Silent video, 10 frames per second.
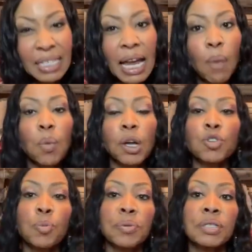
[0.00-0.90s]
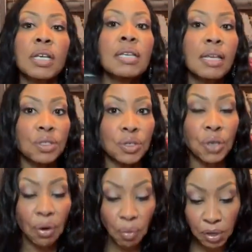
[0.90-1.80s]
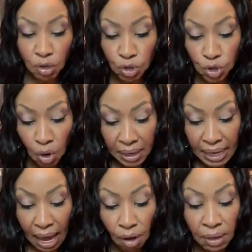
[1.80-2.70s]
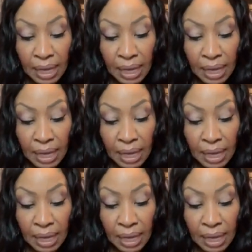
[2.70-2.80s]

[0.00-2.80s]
Not 100% necessary when you're starting out.